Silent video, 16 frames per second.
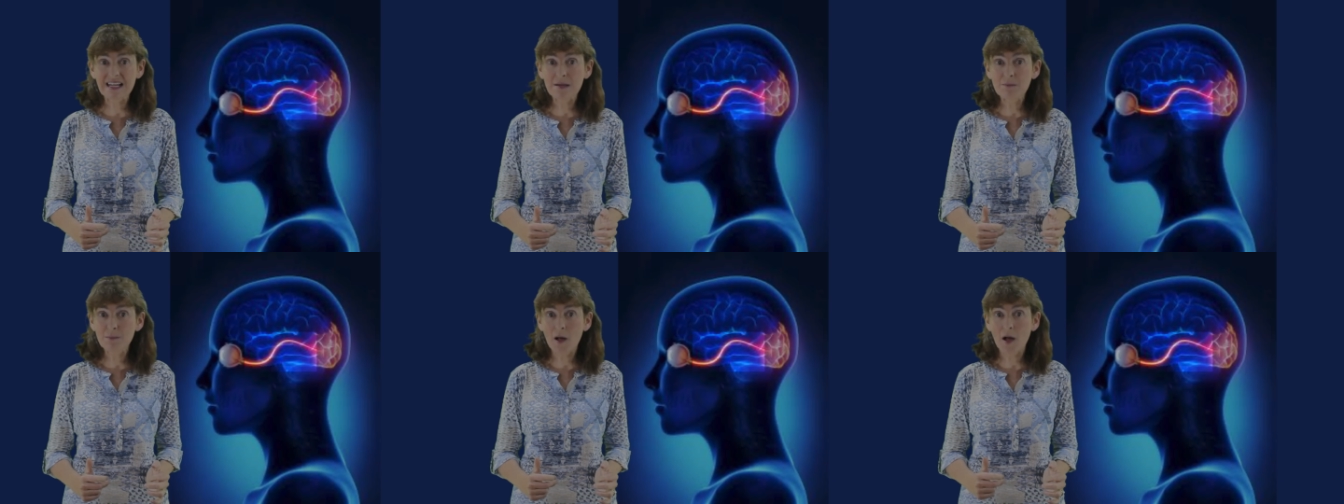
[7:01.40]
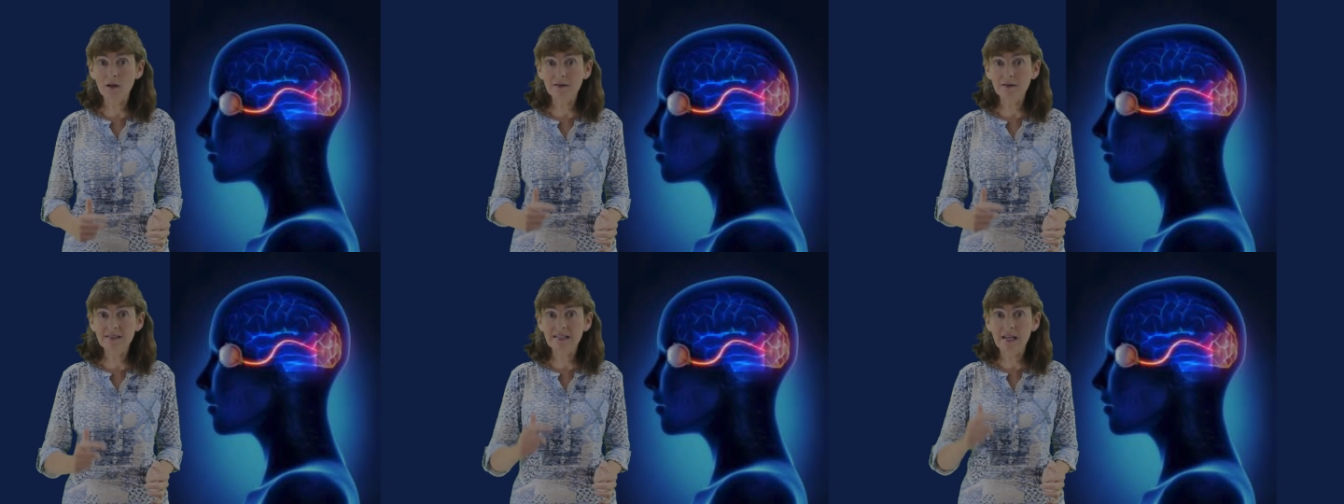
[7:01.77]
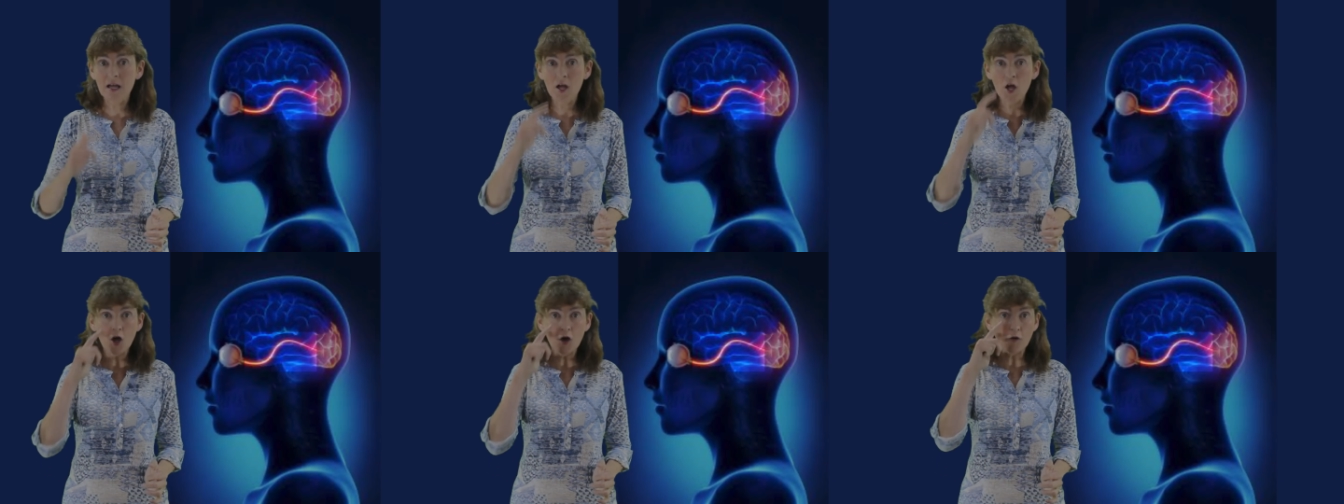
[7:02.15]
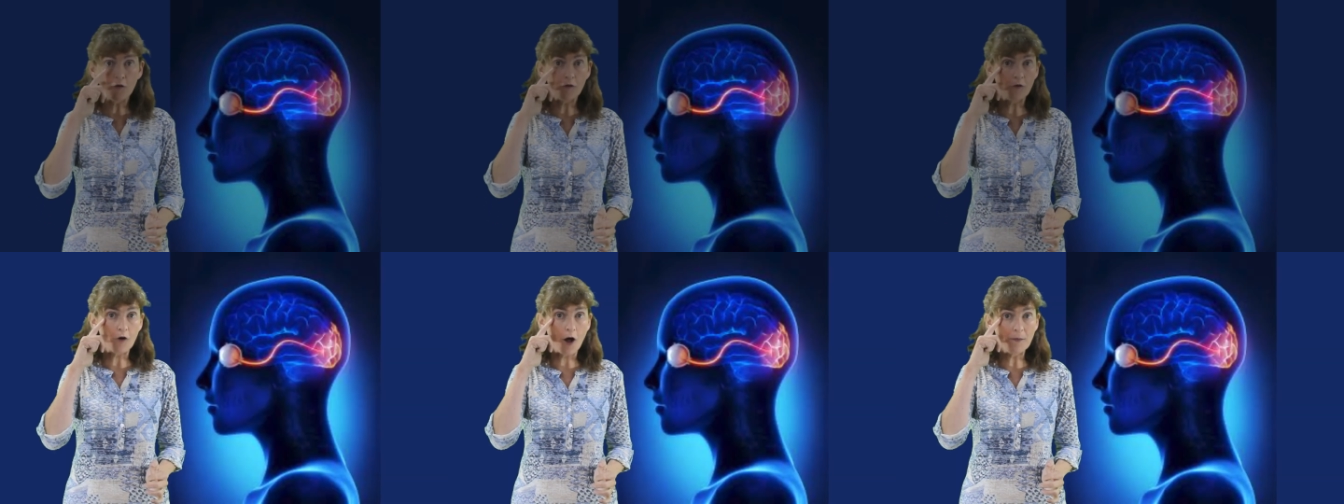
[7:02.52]
impulse
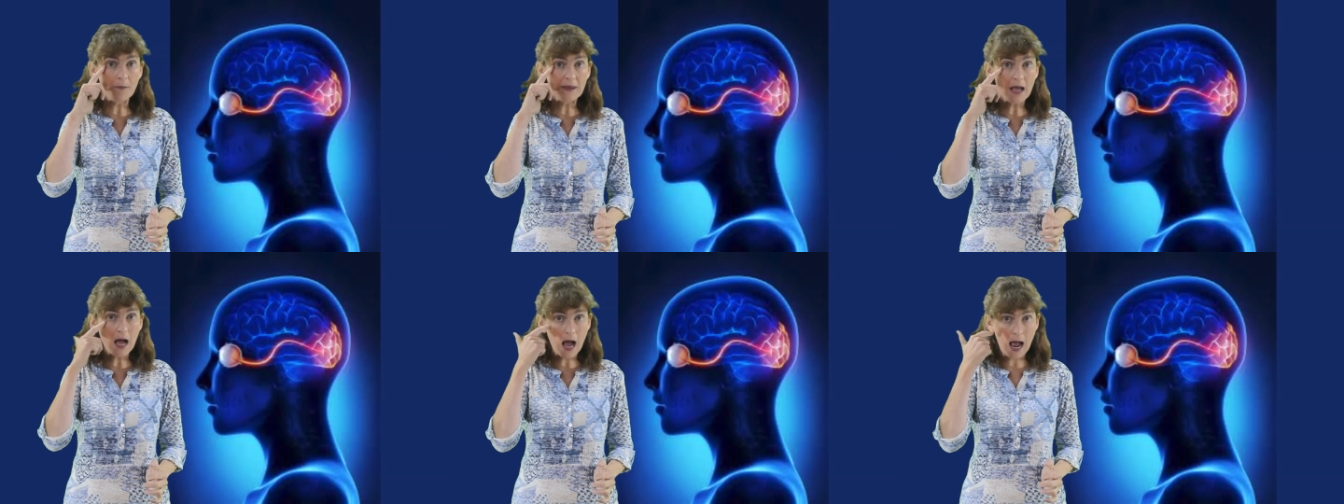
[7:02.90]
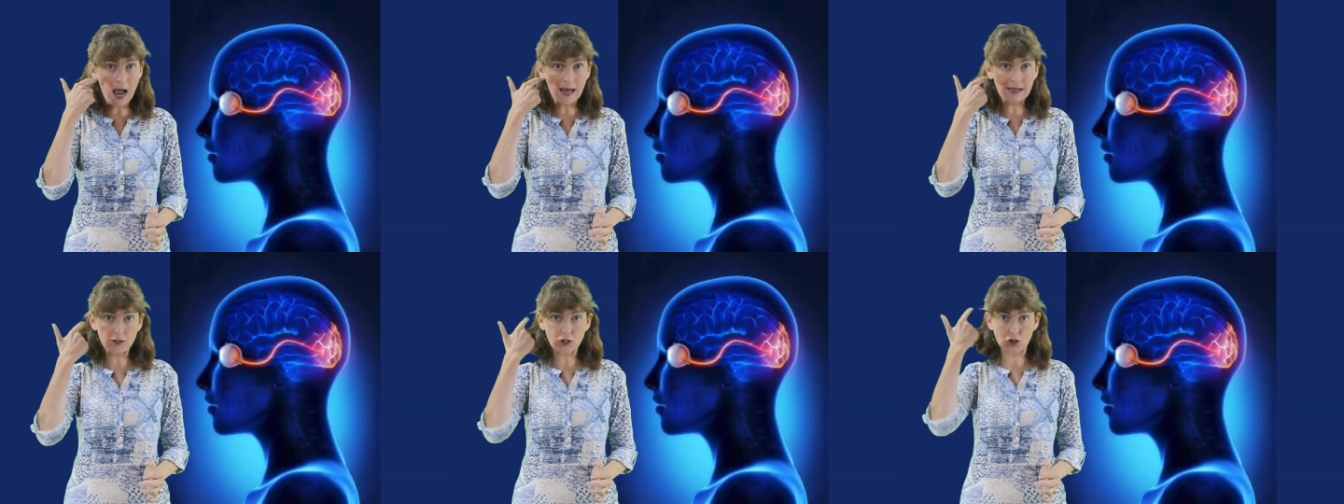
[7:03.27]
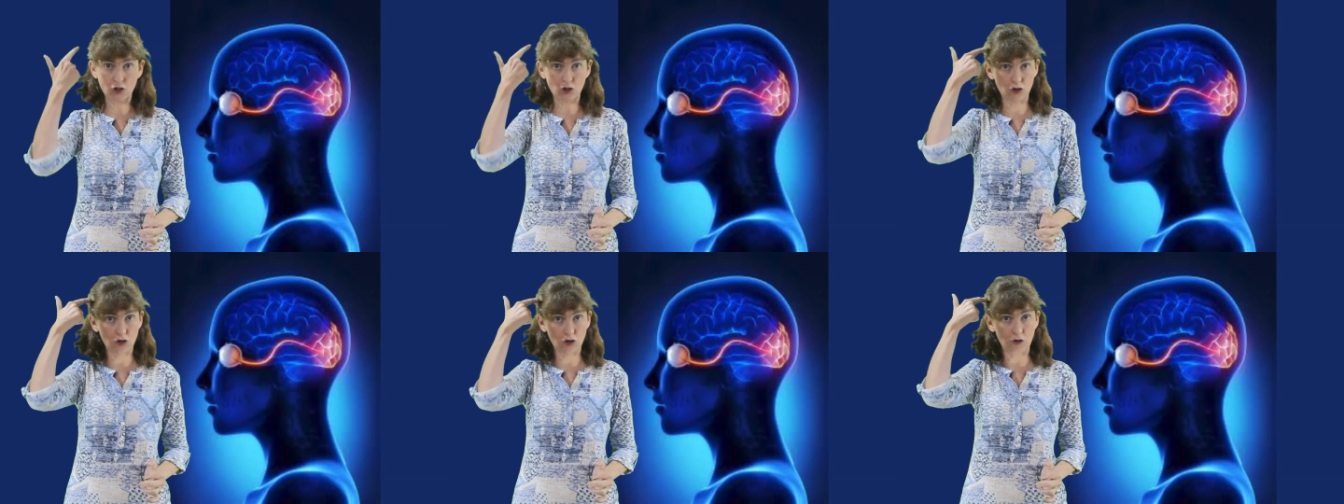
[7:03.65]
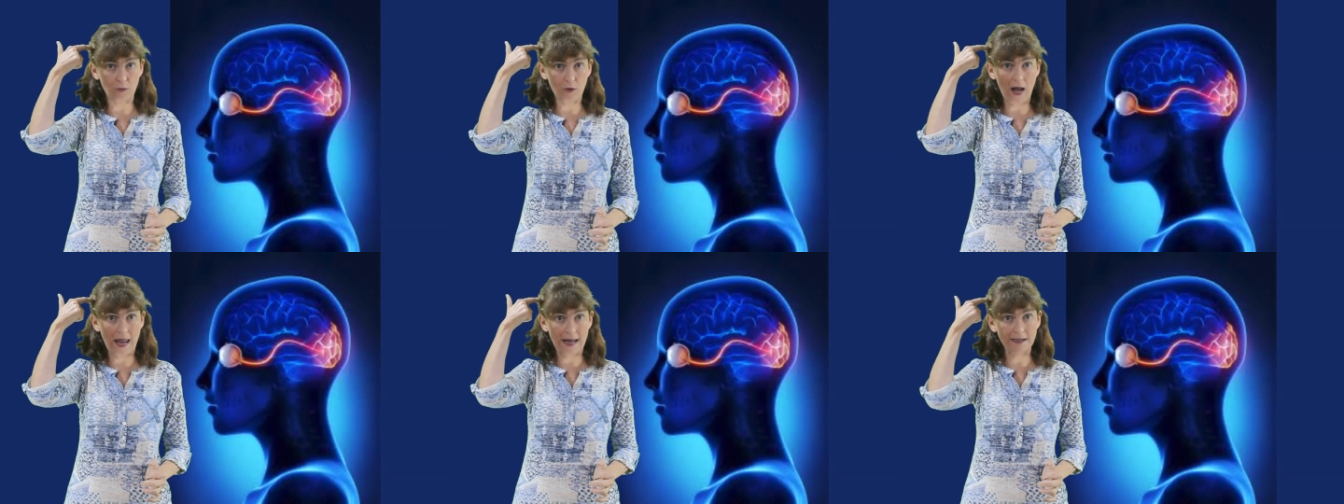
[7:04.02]
from the eye to the
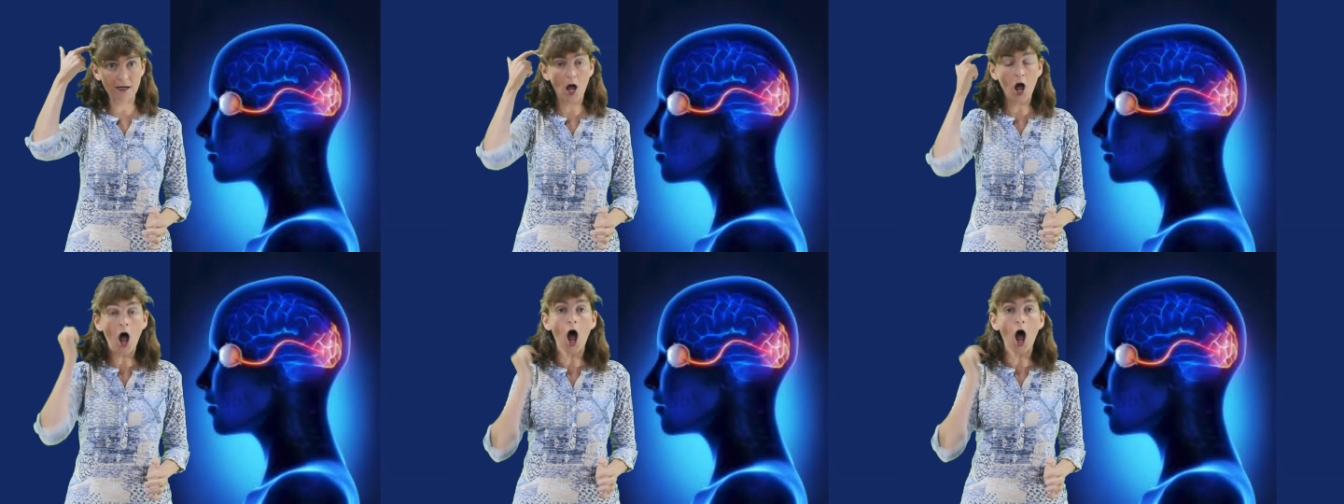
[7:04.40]
brain